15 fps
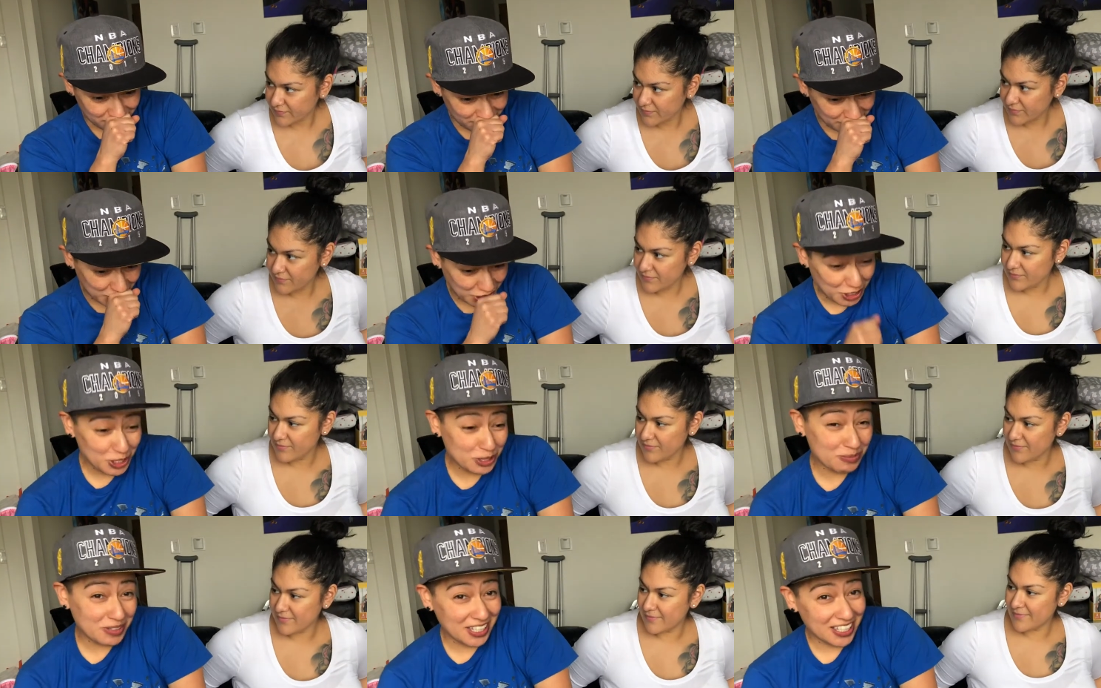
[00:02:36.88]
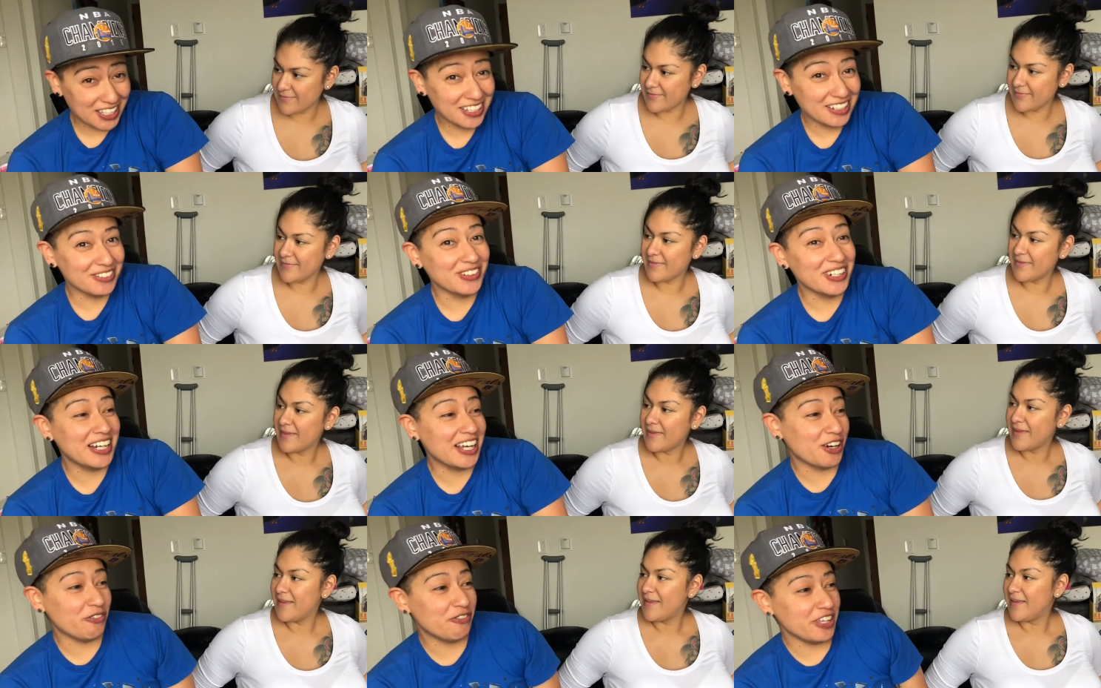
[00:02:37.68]
Speaker 1: excuse me,
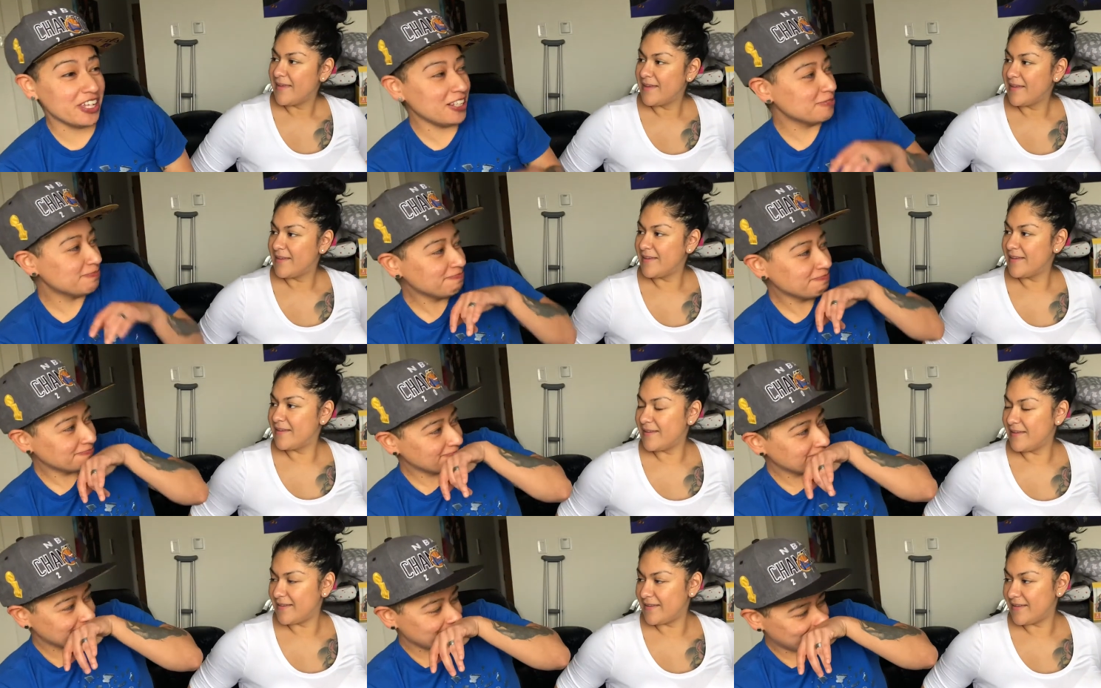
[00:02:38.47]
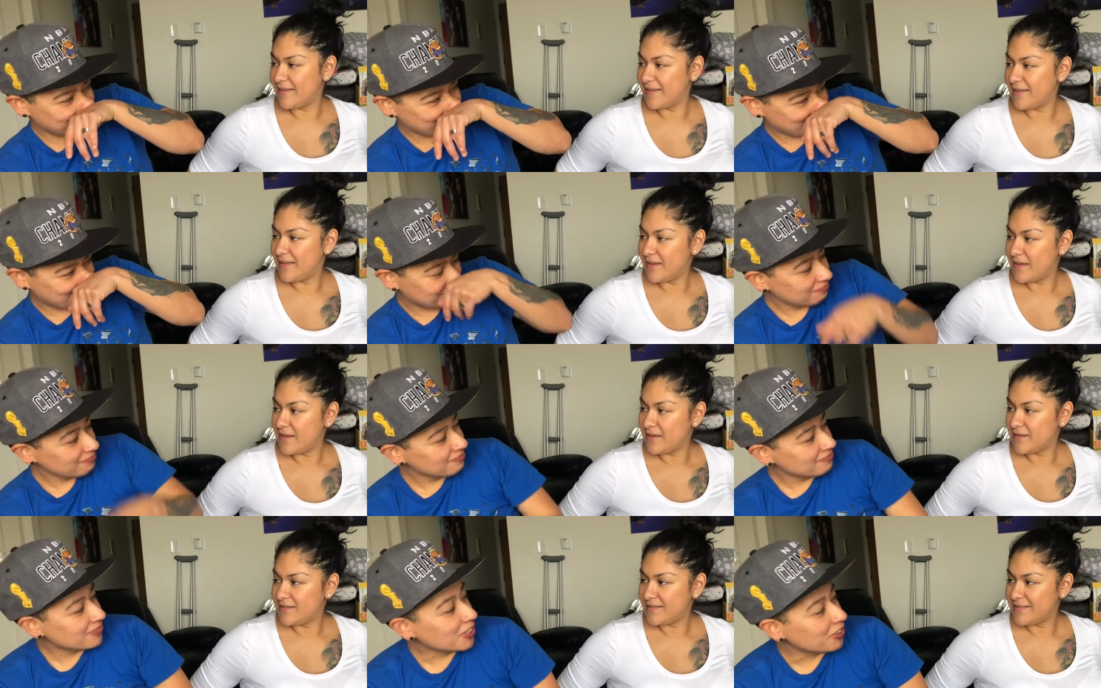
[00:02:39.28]
one outfit,
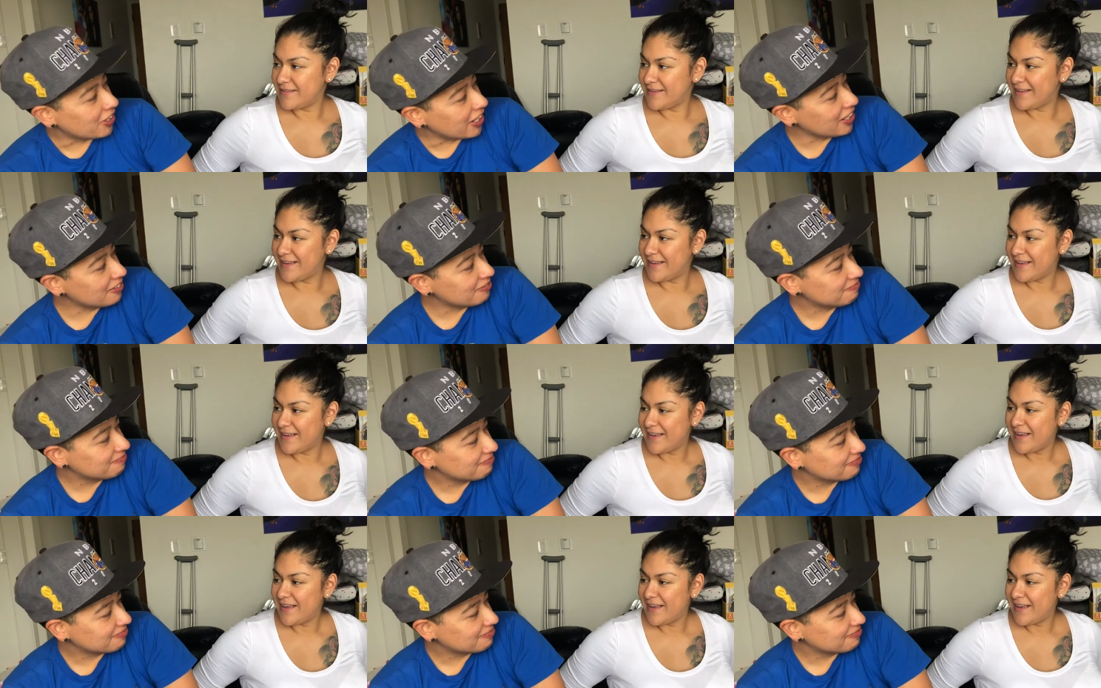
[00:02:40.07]
right?